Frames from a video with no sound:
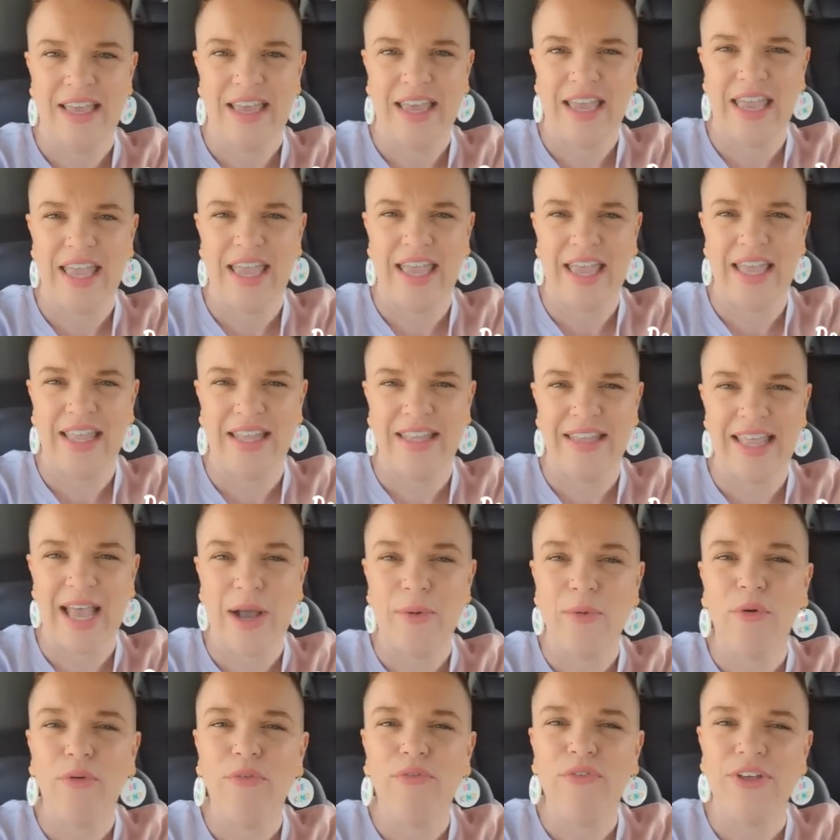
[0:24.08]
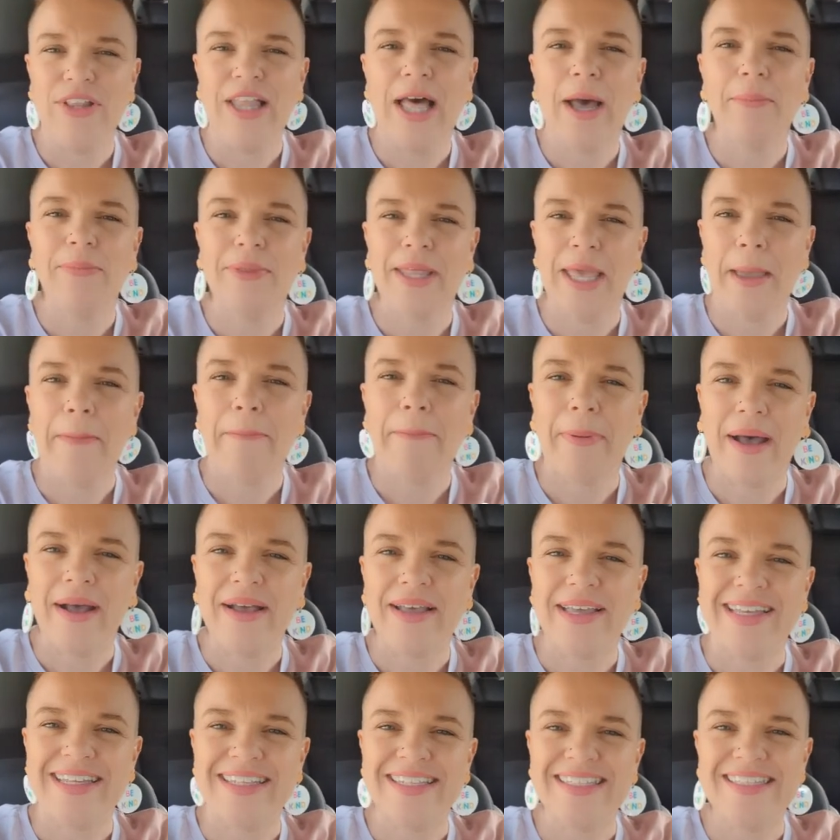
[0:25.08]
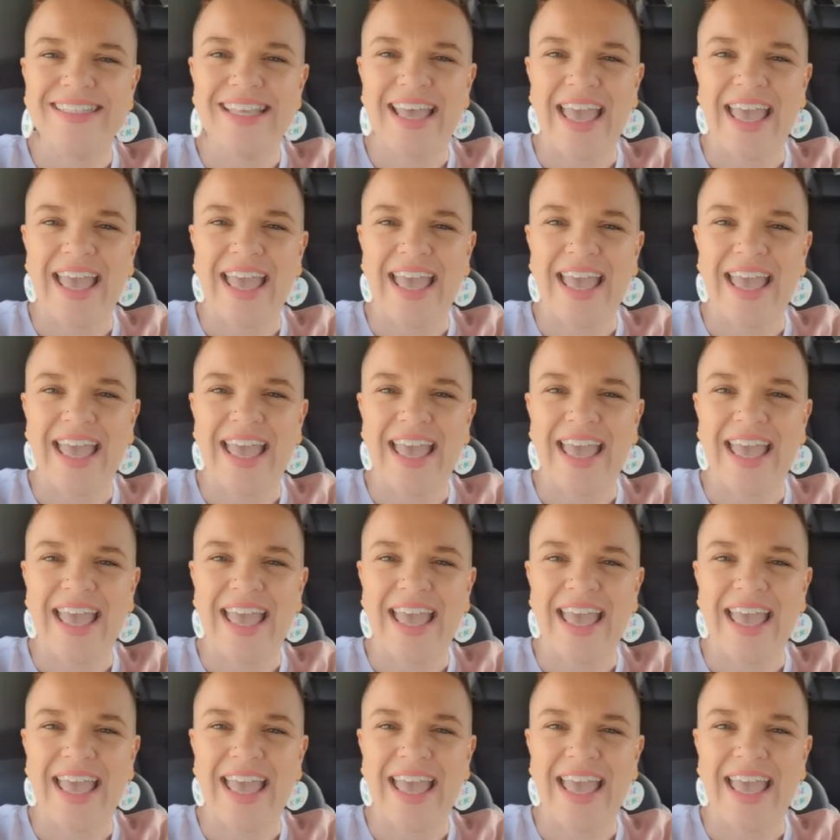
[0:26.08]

and that will fill up their buckets,